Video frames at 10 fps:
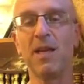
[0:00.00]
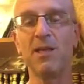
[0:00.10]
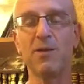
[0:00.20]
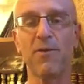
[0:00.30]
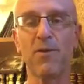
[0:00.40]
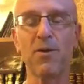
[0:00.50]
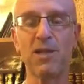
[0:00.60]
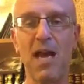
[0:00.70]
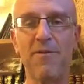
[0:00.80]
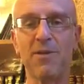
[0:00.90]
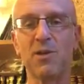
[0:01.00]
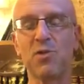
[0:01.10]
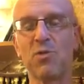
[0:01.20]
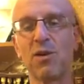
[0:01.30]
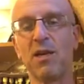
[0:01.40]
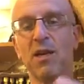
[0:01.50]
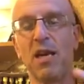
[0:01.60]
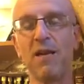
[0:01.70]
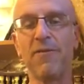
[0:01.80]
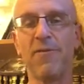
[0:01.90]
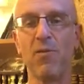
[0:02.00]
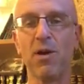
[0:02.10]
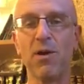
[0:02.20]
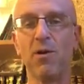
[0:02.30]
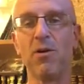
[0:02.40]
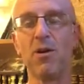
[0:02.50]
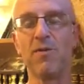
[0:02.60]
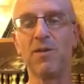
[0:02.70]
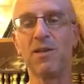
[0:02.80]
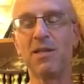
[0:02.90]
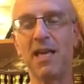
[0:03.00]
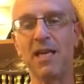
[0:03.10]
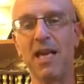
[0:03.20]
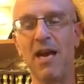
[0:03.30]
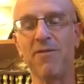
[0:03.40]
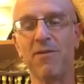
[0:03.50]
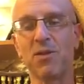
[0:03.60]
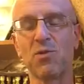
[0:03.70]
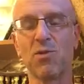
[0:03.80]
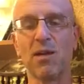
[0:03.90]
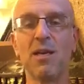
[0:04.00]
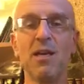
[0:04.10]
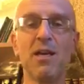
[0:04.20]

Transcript: Is the first half of the story a foil for the second half of the story?